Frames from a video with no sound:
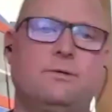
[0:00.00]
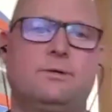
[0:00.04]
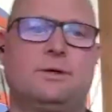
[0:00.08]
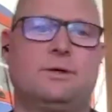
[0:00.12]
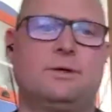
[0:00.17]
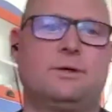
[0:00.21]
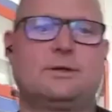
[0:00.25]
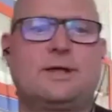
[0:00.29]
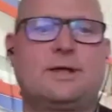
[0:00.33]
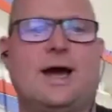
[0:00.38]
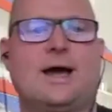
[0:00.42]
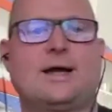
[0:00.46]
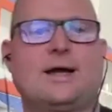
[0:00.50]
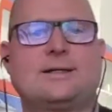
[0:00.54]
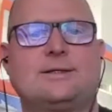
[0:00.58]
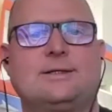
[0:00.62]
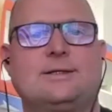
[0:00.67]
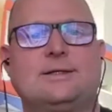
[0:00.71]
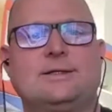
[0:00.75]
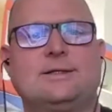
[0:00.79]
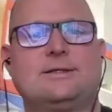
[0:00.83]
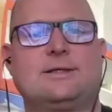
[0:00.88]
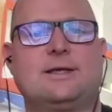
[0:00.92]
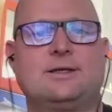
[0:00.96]
the
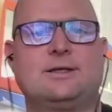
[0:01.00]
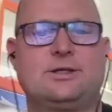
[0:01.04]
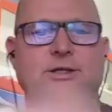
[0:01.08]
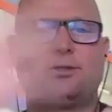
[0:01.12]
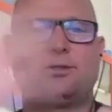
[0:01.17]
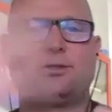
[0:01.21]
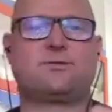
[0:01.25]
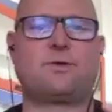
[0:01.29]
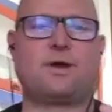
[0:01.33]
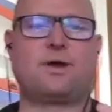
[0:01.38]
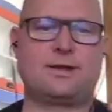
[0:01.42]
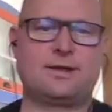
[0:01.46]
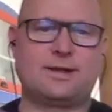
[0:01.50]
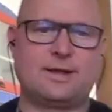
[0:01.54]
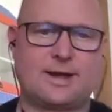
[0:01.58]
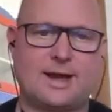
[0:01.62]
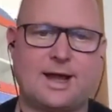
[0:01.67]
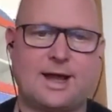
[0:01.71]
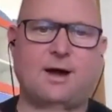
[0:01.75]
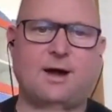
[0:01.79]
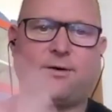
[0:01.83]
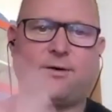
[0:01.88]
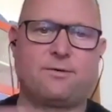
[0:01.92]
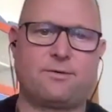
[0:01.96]
taxis, they just rent it
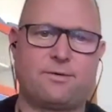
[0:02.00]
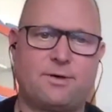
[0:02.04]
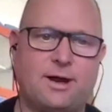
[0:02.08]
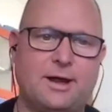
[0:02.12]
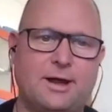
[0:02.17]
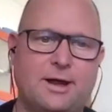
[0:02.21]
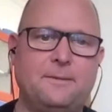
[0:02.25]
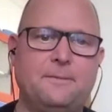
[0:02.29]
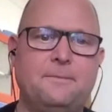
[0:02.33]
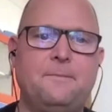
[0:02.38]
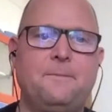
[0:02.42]
out, right?